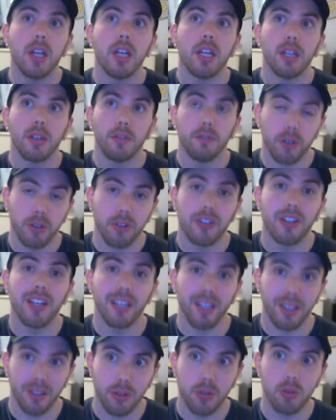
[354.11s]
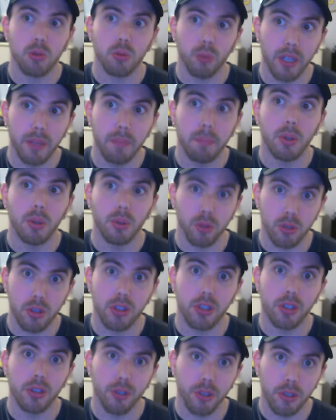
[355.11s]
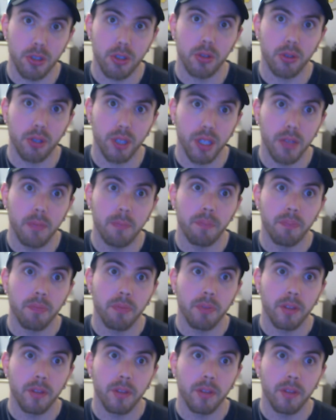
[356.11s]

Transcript: if you're taking this rebuild seriously.